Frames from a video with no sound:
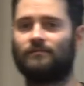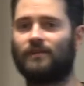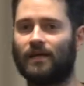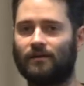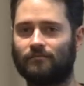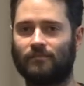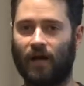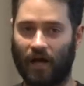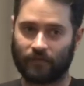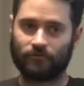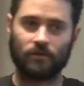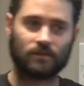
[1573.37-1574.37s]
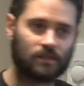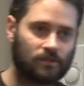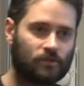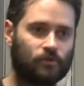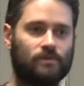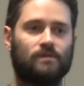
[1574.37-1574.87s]
that I've looked
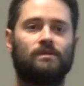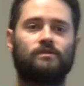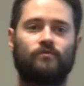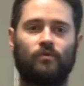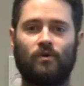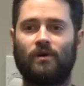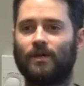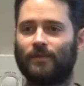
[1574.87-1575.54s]
into using these for.